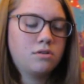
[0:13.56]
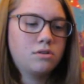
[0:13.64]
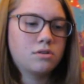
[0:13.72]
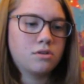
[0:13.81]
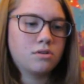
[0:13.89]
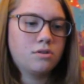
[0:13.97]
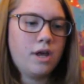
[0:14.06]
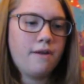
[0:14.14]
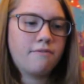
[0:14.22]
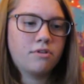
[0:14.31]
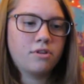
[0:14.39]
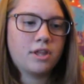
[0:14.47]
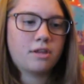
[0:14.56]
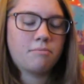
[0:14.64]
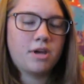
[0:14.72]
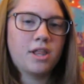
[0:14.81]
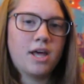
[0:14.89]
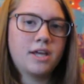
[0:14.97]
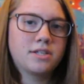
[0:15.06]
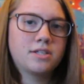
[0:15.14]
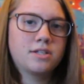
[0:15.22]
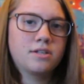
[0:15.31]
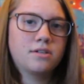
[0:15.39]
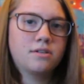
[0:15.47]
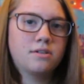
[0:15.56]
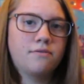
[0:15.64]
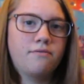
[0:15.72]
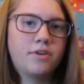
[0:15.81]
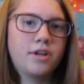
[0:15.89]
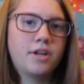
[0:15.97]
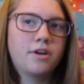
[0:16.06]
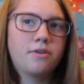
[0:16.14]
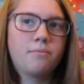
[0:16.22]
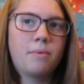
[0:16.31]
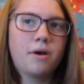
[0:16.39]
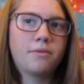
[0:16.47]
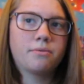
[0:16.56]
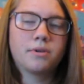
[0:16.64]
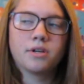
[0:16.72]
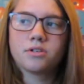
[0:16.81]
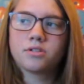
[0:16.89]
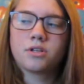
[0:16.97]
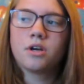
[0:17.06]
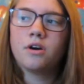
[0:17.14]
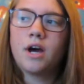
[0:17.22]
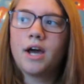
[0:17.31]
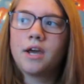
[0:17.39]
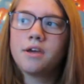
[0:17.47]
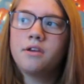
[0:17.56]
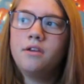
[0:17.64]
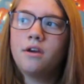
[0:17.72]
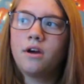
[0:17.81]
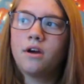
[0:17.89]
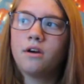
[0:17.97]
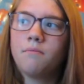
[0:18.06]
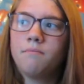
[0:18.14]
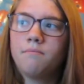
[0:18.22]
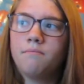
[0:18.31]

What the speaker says: So after like my last video about 4 years ago, my